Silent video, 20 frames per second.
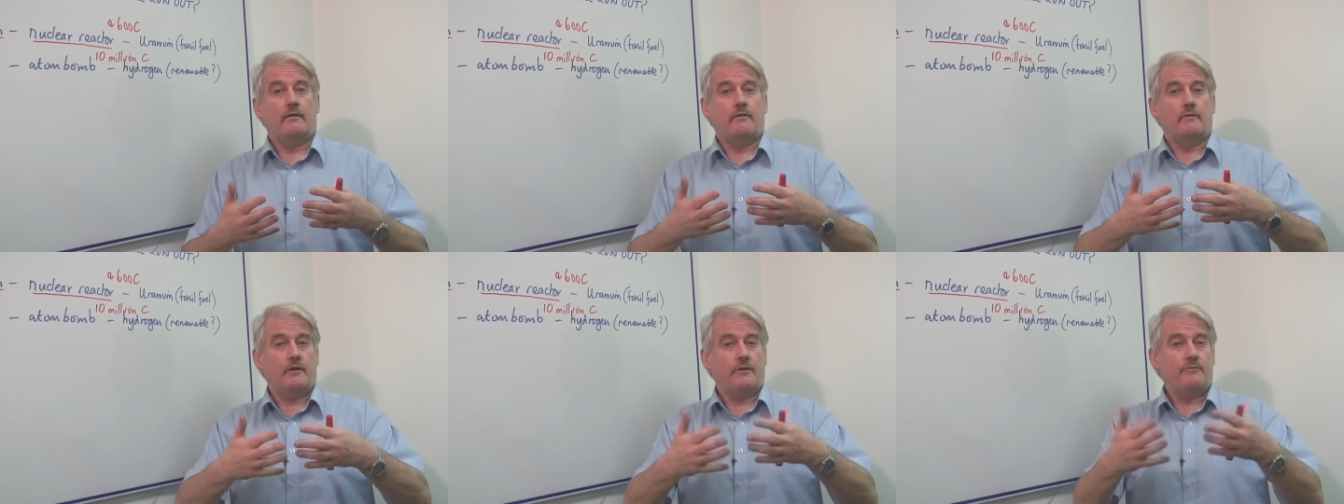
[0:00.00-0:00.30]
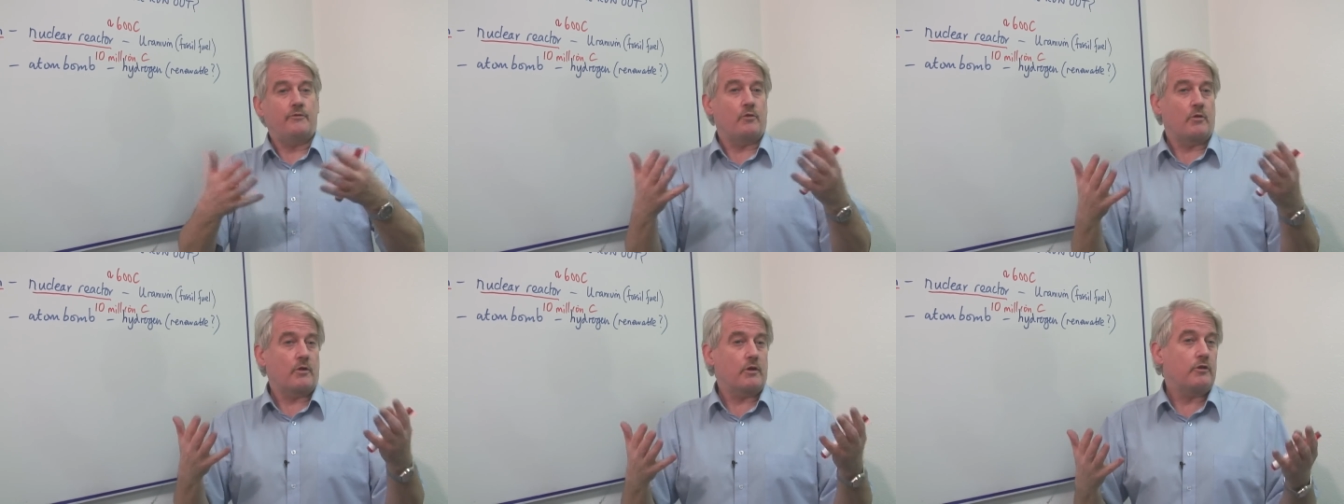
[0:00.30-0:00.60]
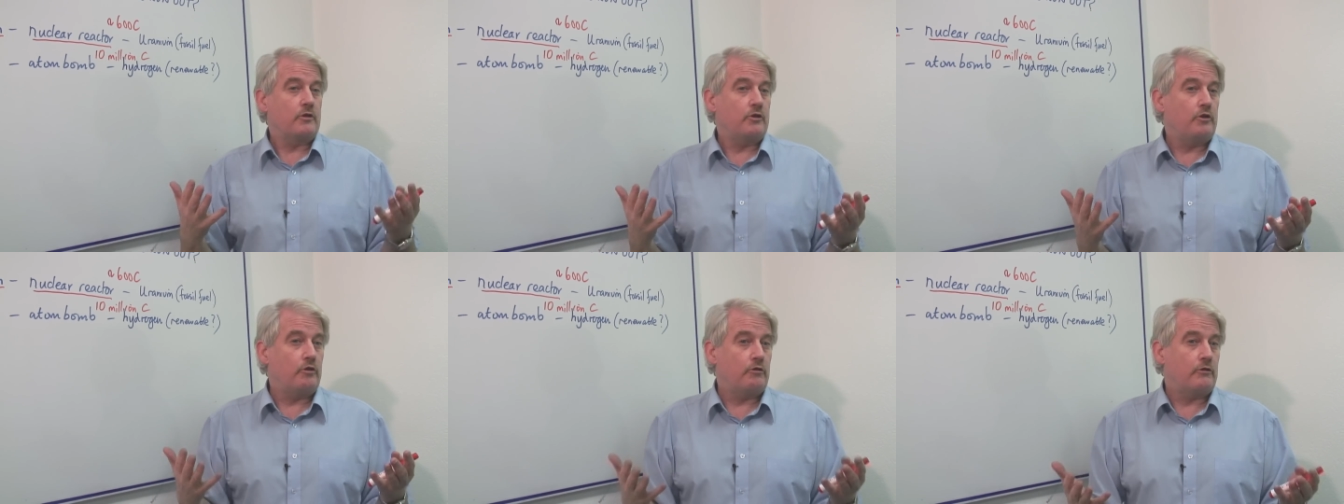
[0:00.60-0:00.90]
if you want
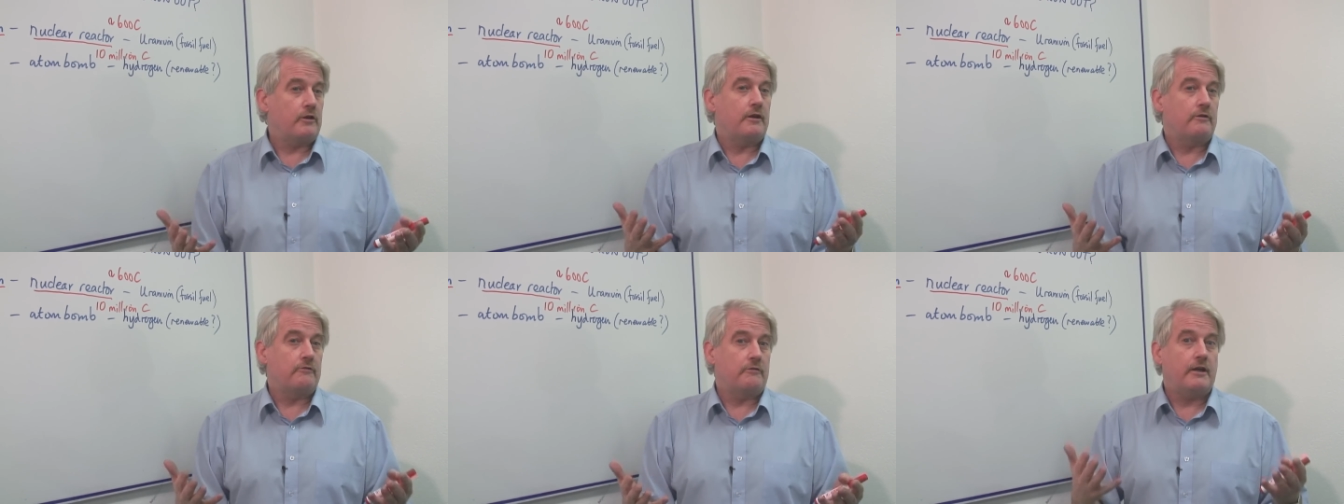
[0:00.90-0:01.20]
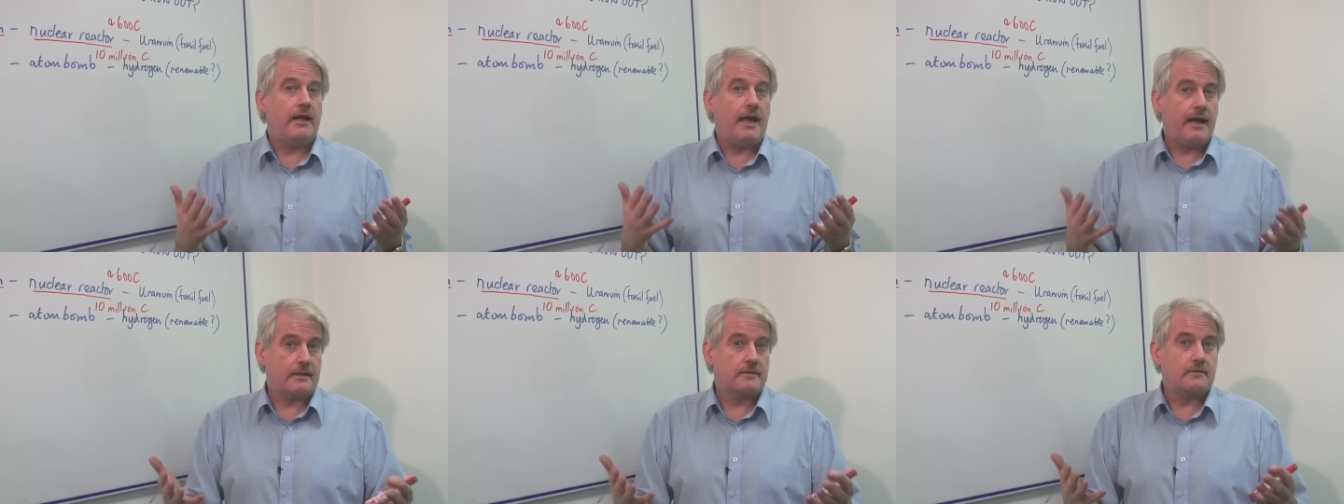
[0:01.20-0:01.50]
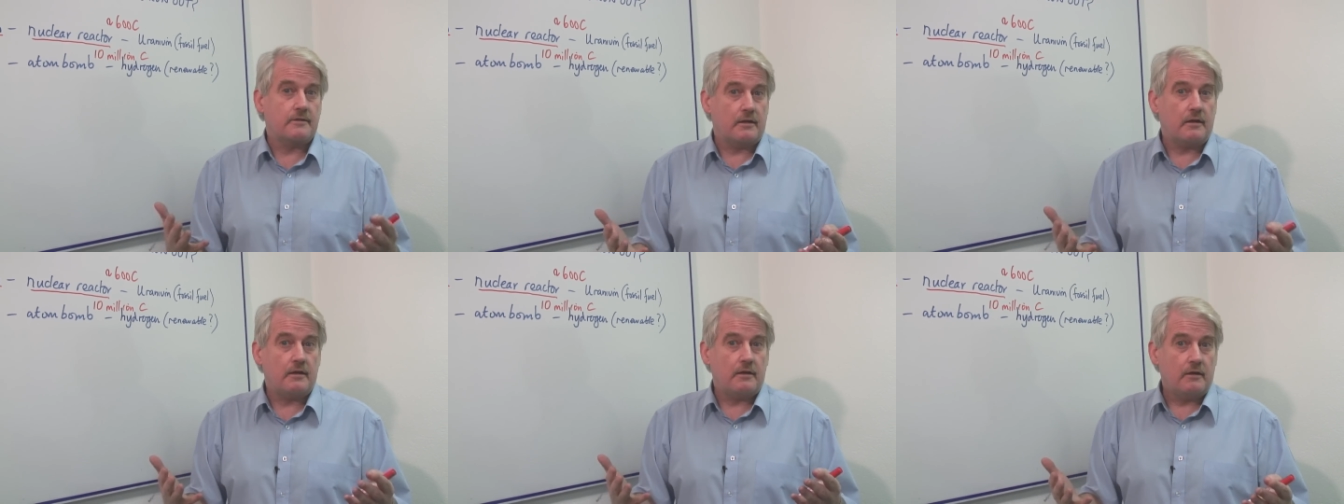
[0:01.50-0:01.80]
a nuclear
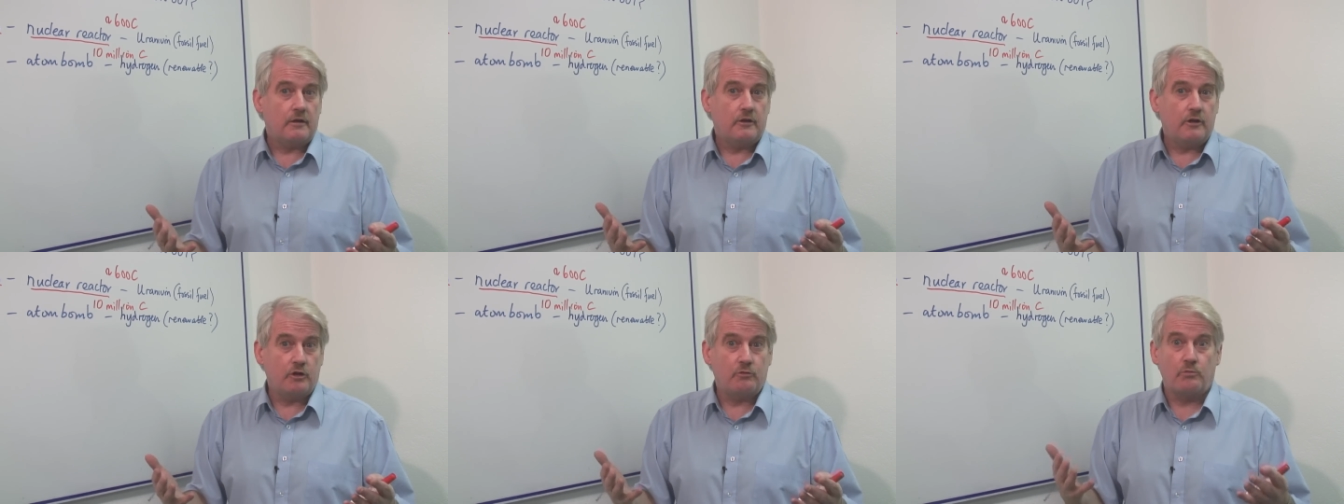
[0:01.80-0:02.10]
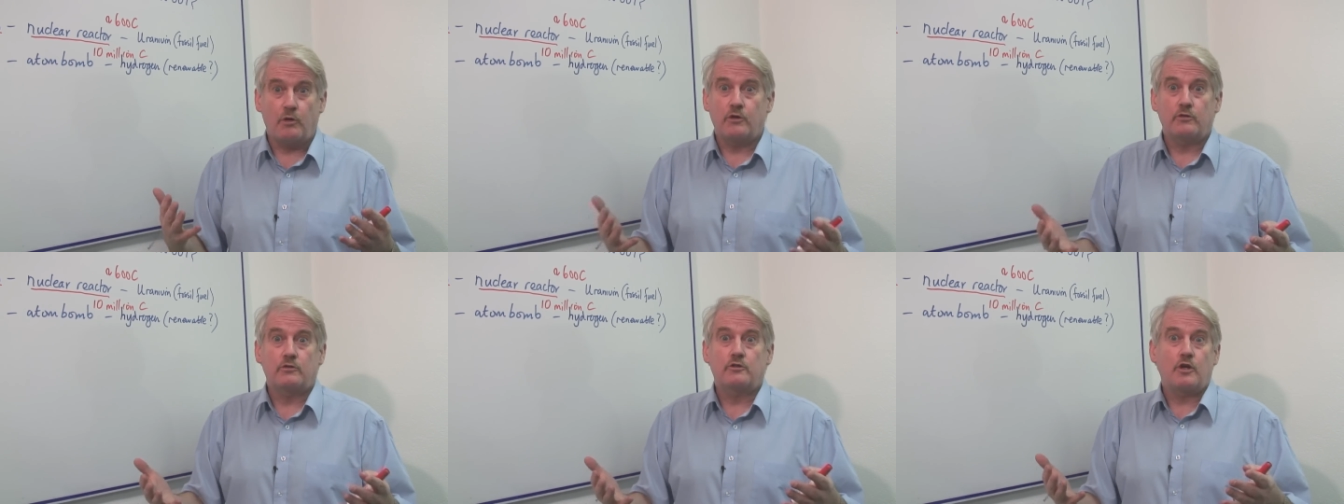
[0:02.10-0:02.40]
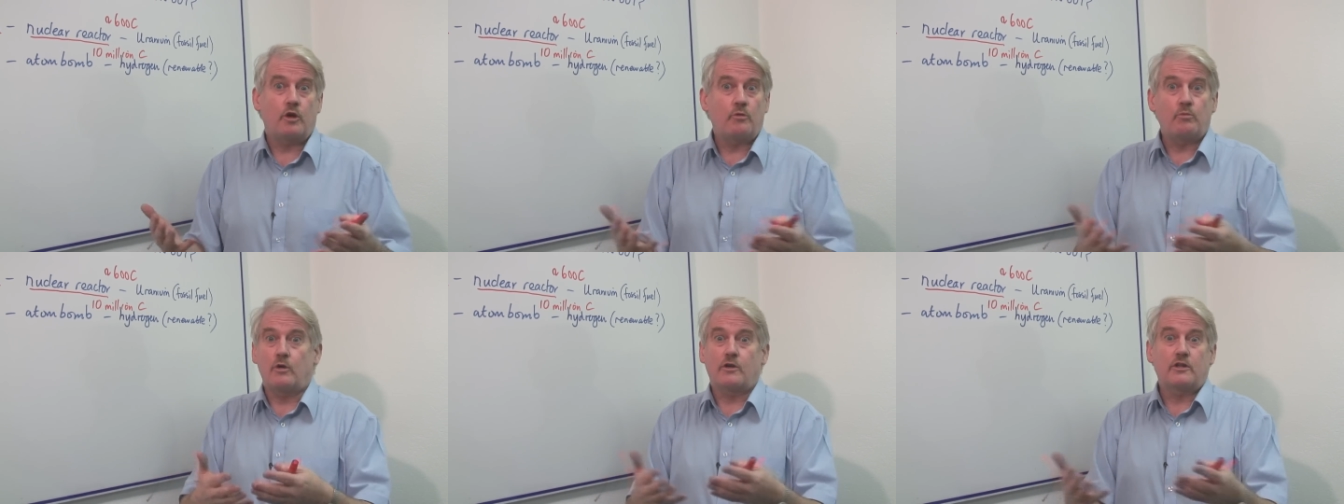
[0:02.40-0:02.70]
reactor, you want,
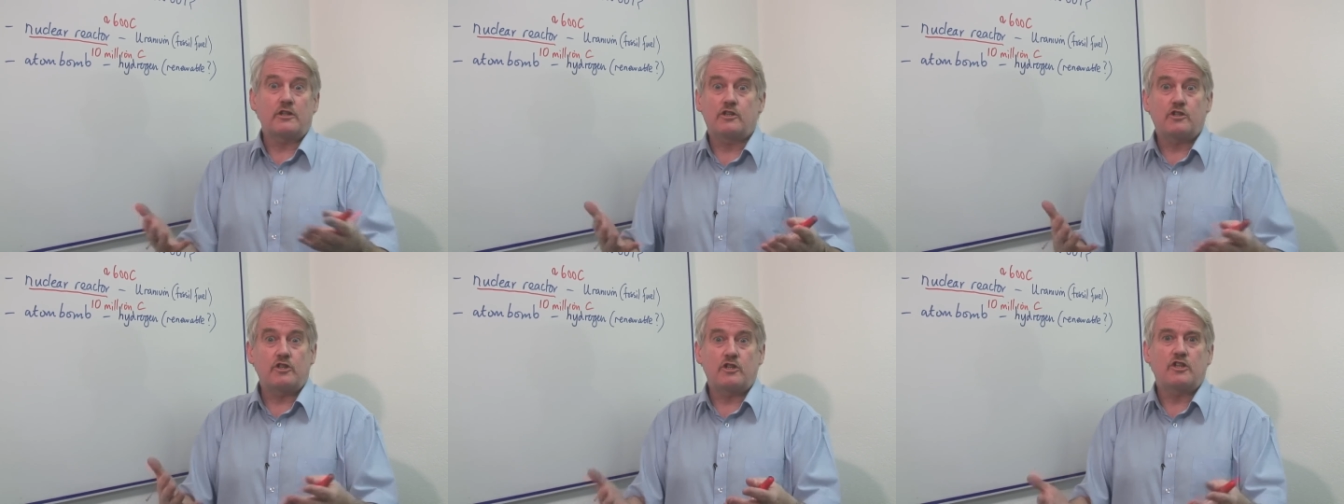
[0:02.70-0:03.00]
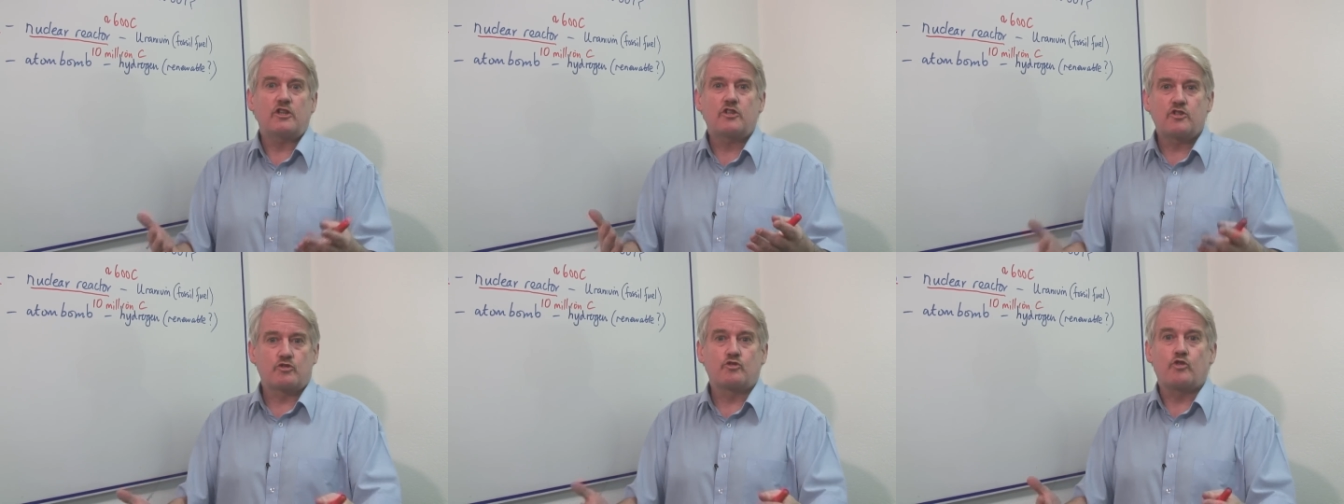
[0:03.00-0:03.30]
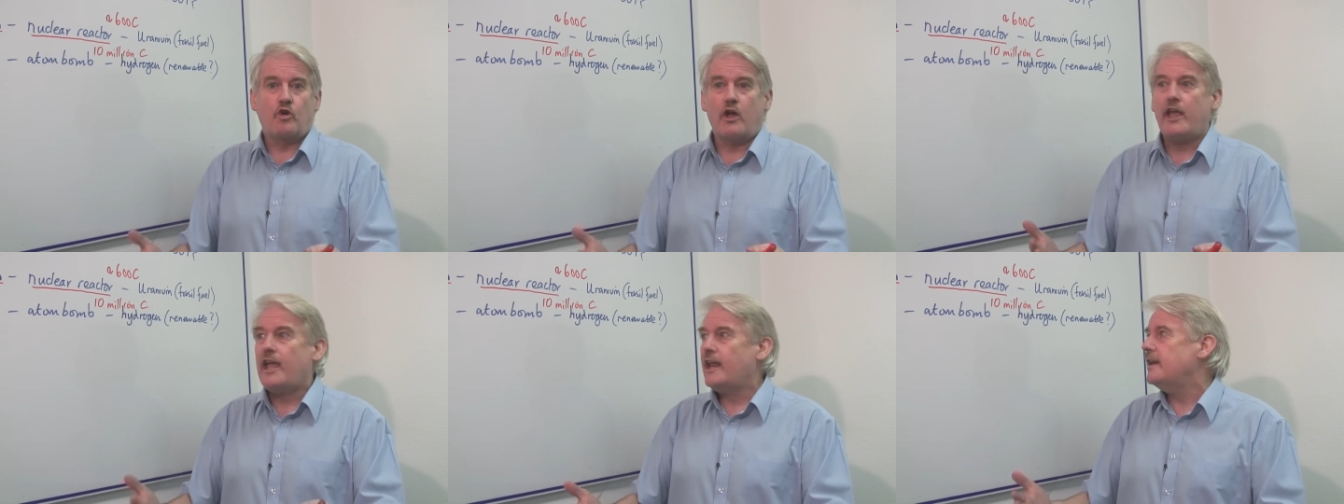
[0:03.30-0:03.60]
don't want it to
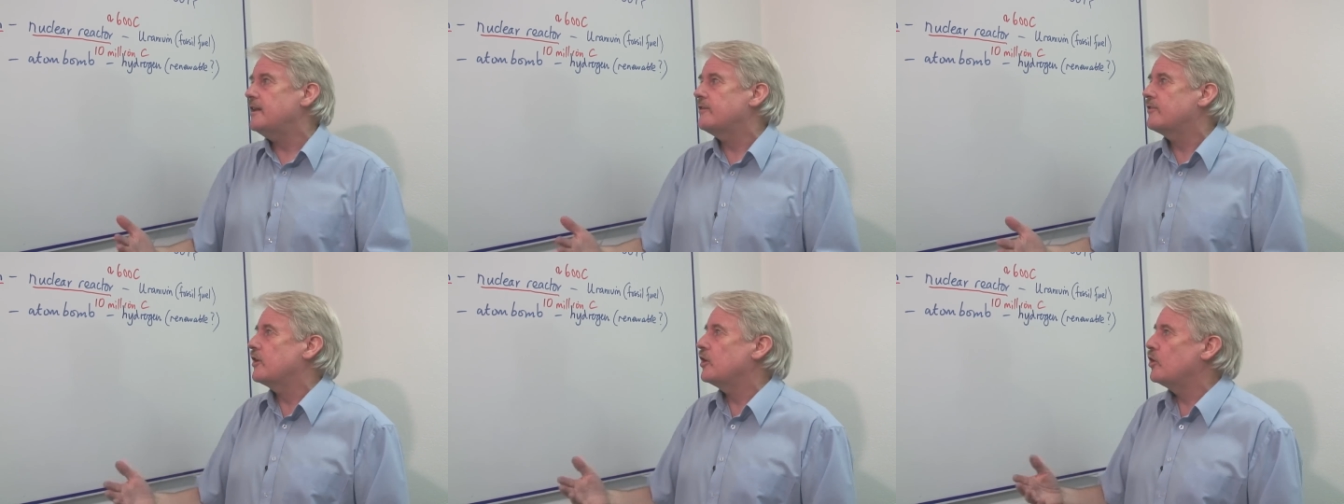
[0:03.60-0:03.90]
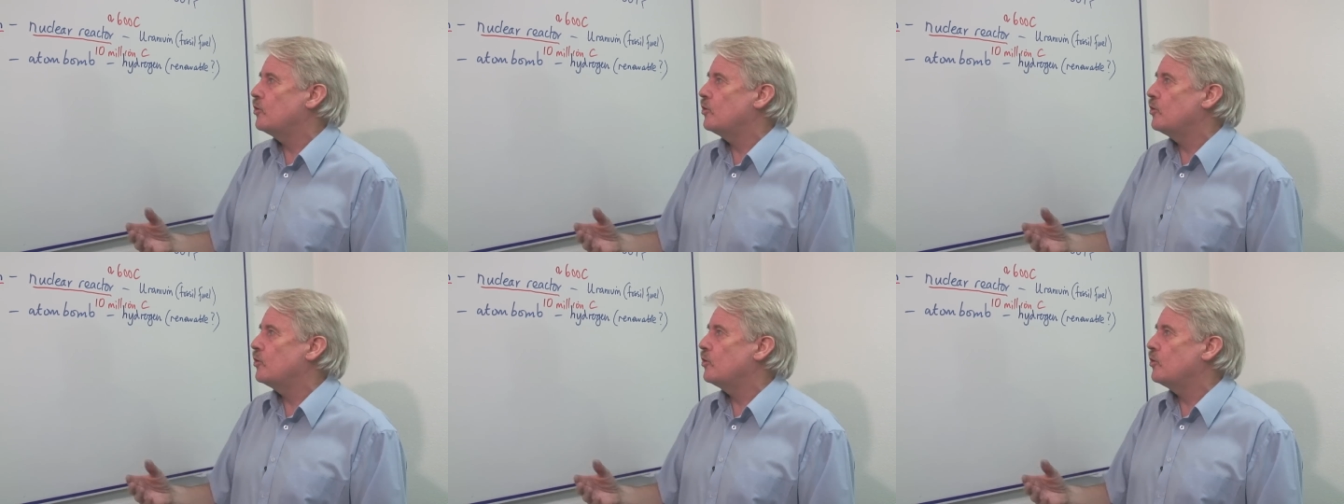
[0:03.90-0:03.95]
destroy anything.